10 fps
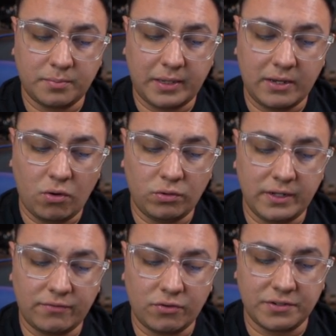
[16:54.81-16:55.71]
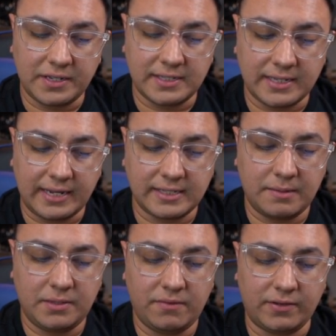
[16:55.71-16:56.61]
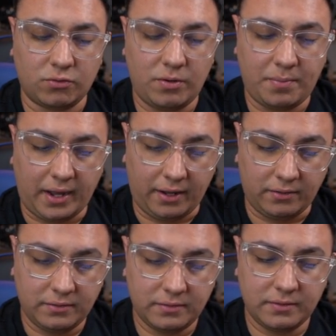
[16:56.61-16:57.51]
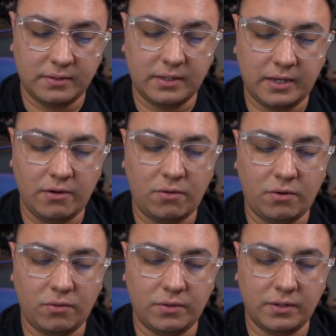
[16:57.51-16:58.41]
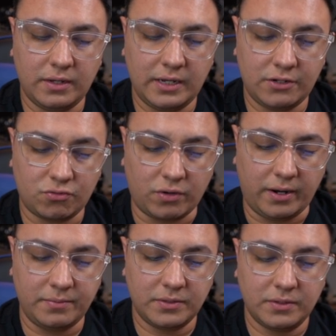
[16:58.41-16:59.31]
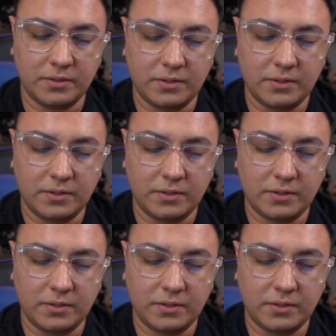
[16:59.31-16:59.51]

Play only if there is a side scheme in the victory pile. Hero Interrupt.